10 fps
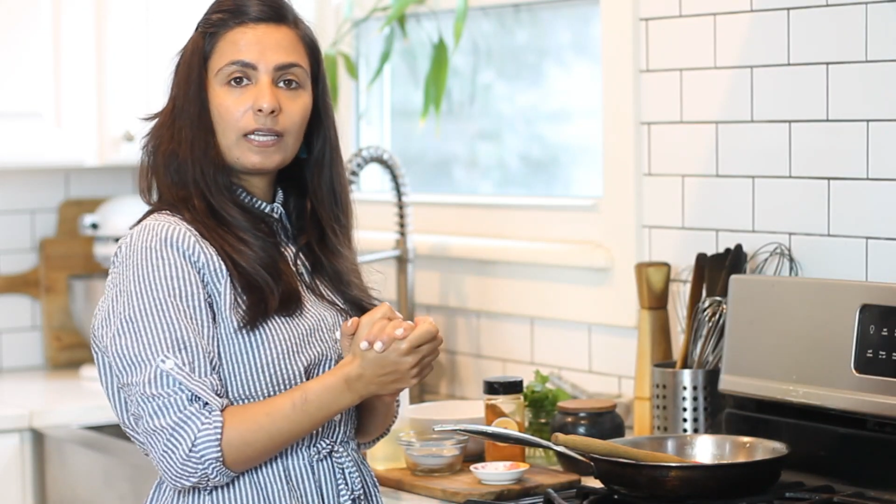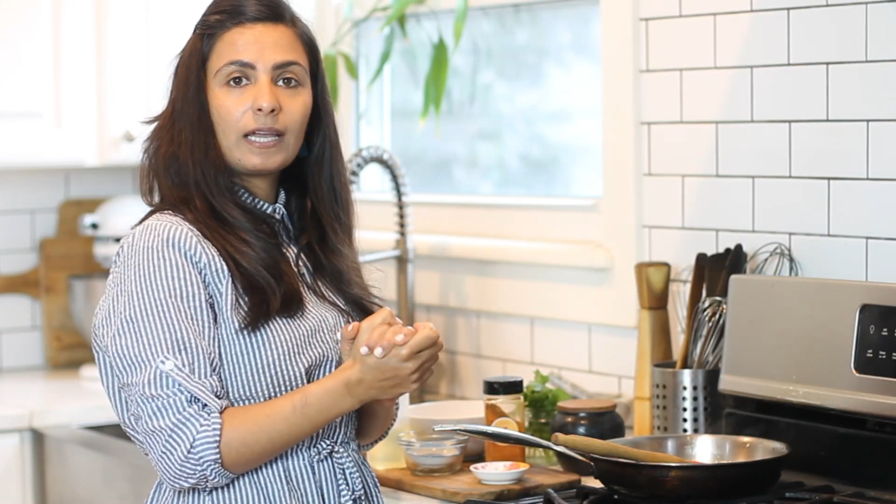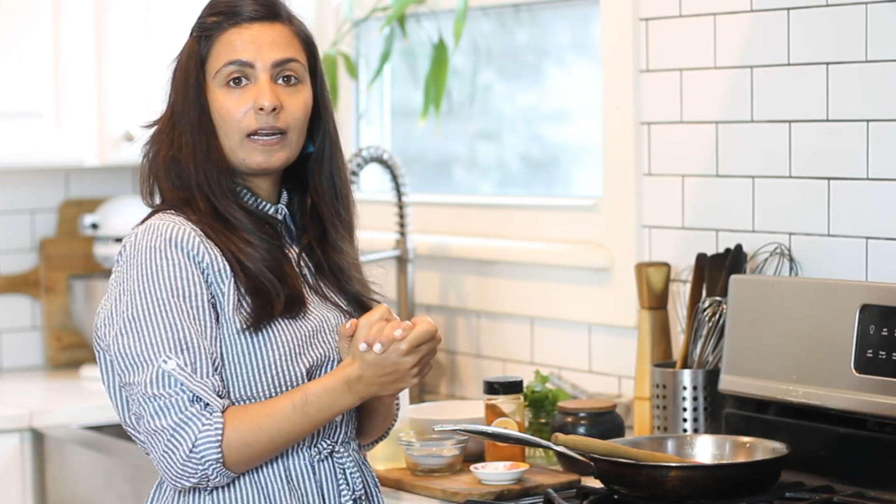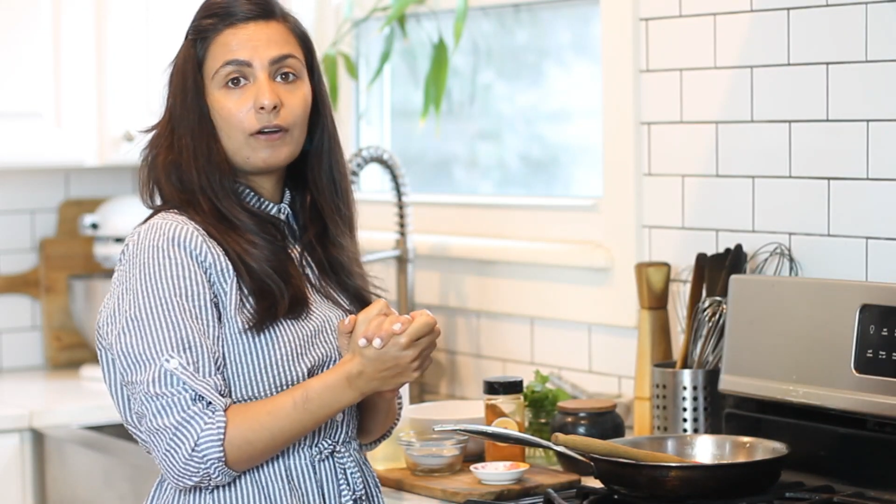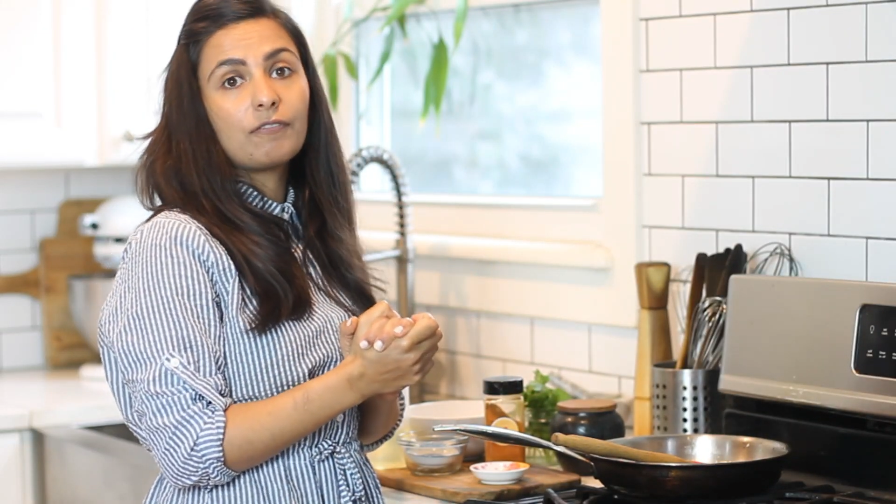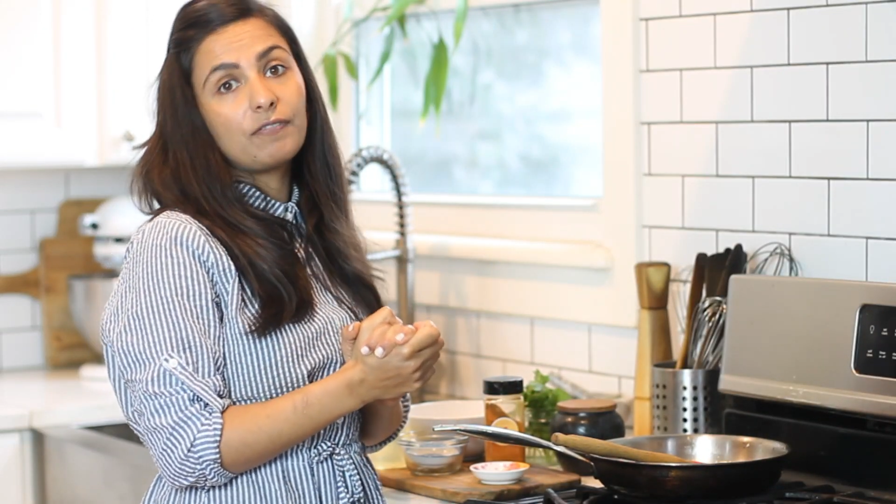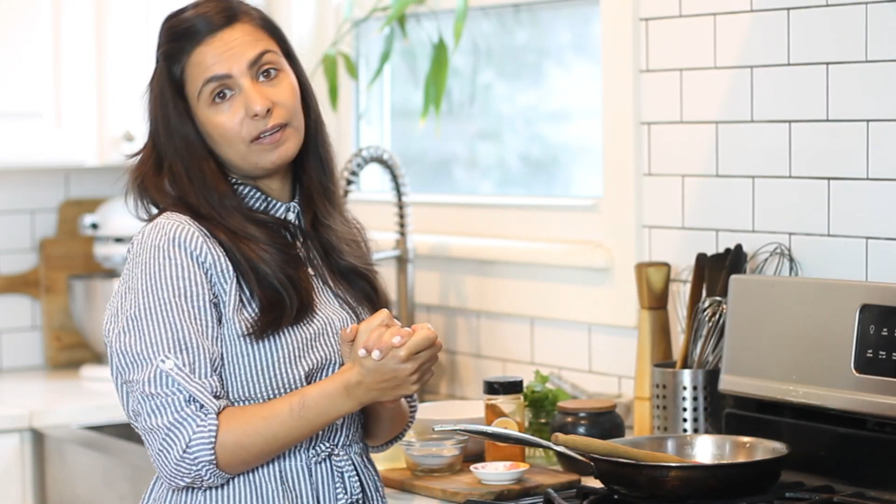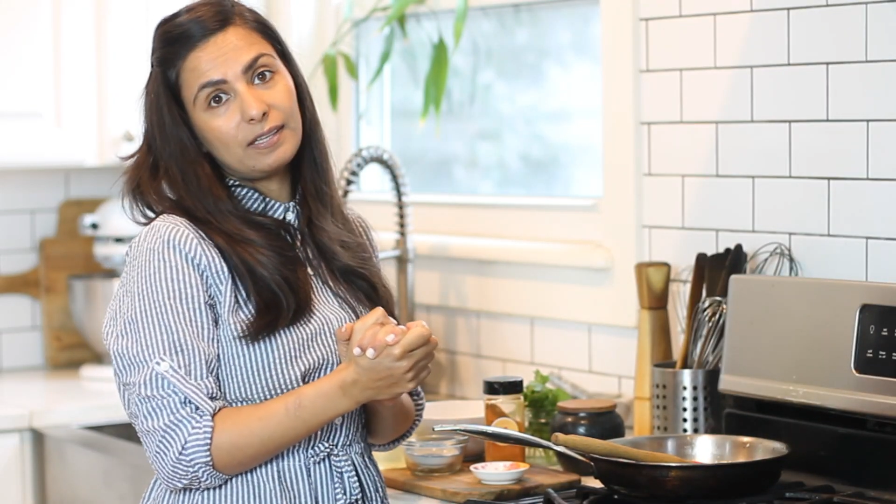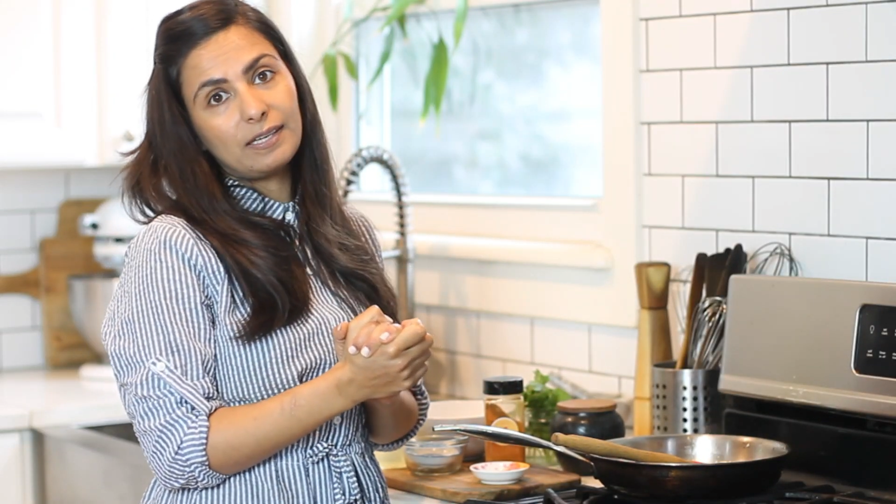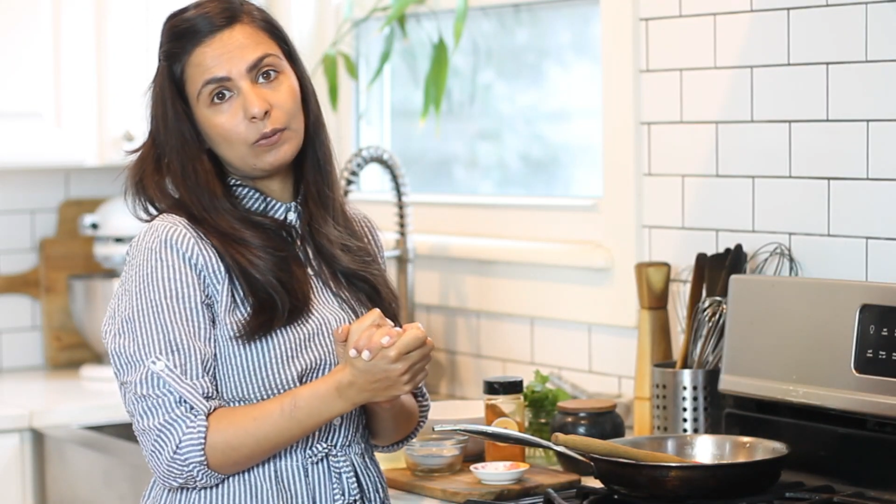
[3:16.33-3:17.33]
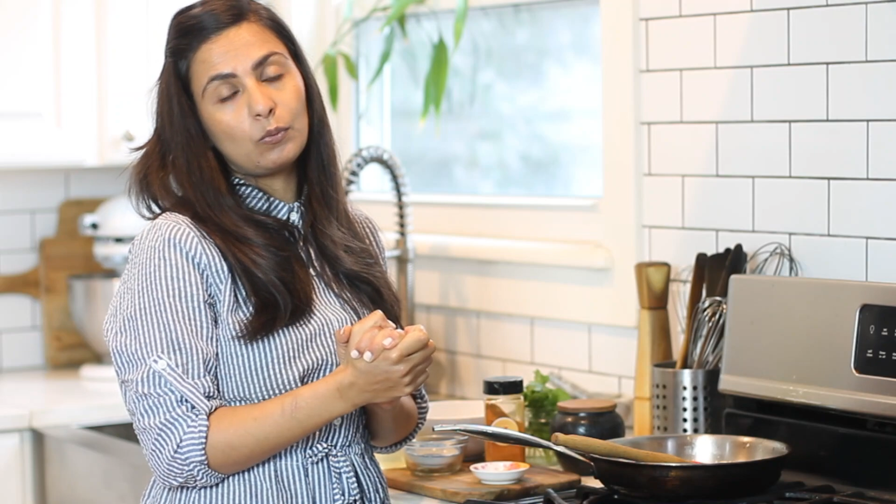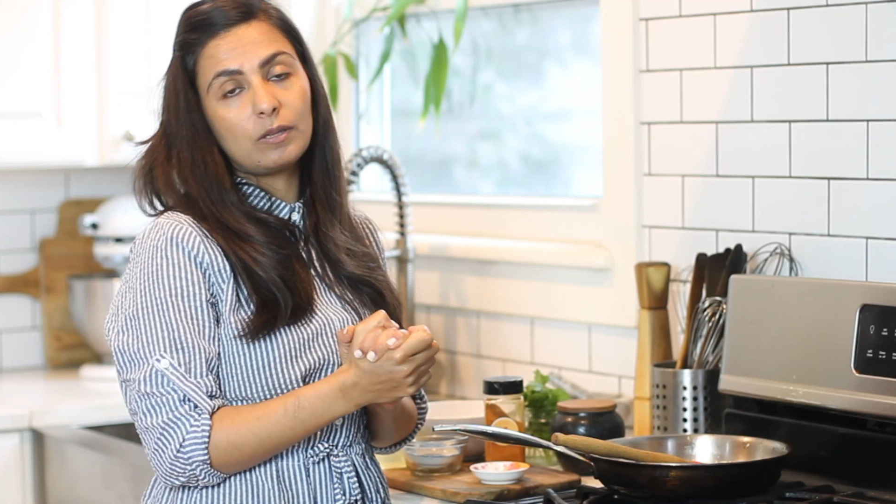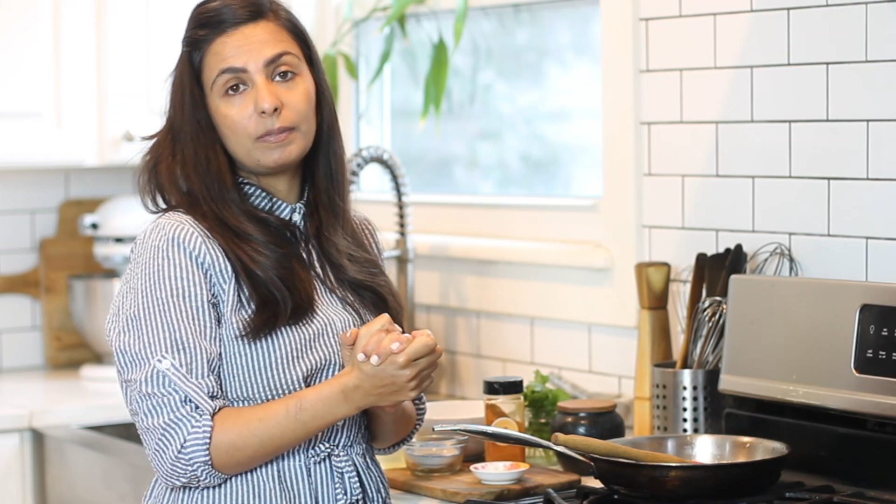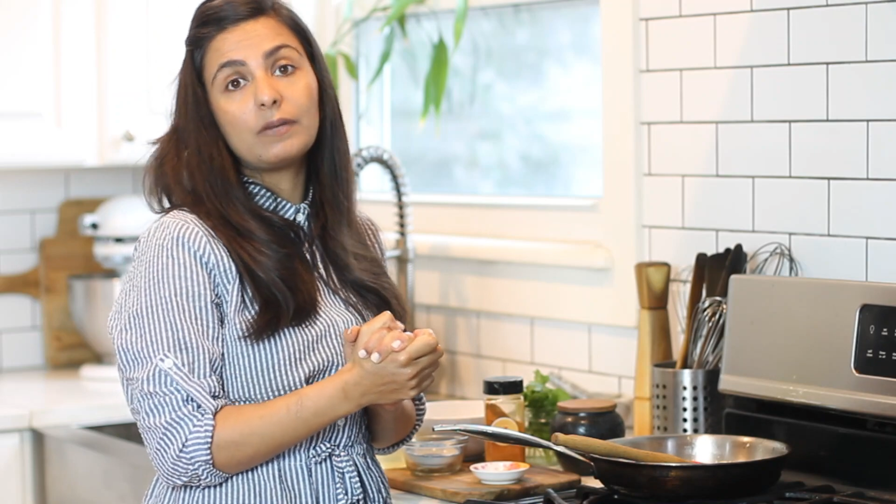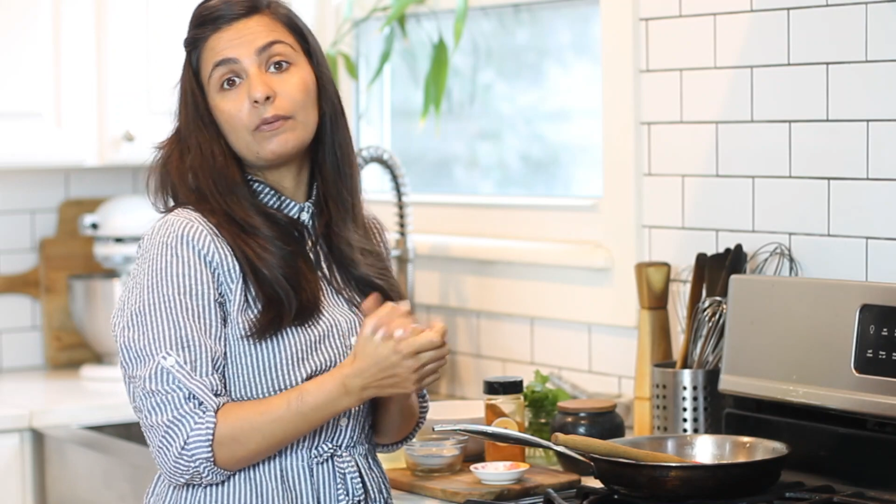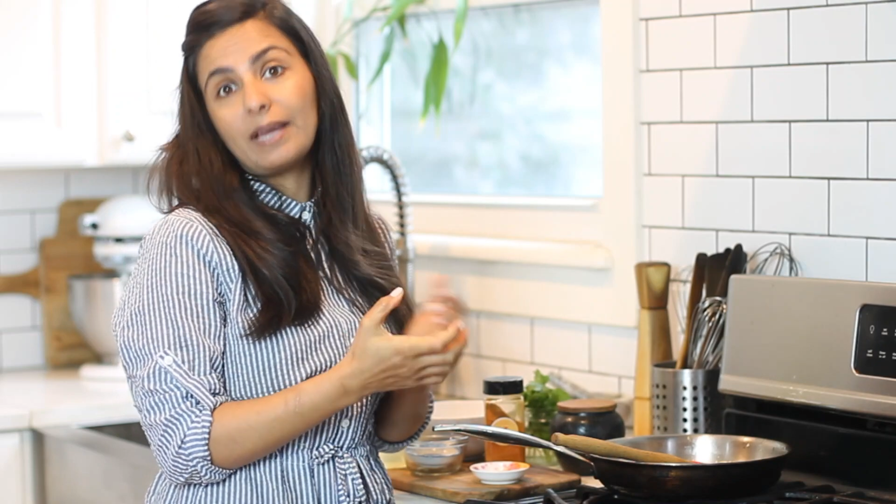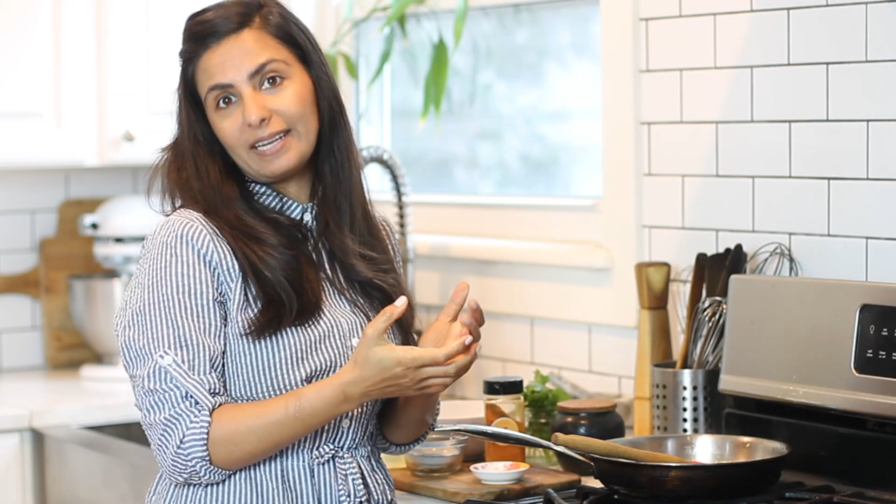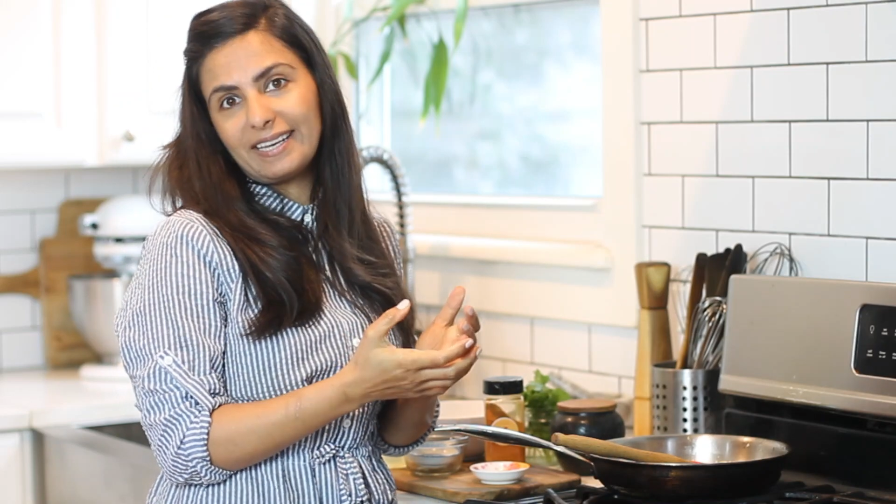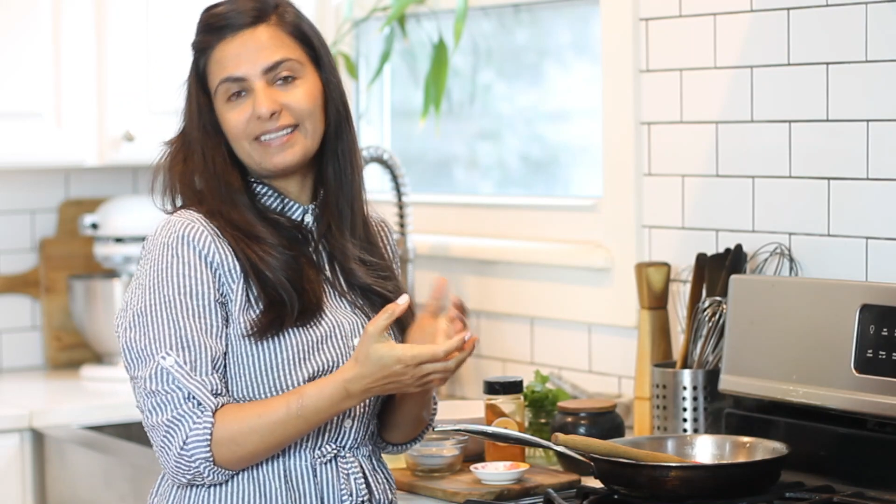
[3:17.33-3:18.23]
and our filling will be ready.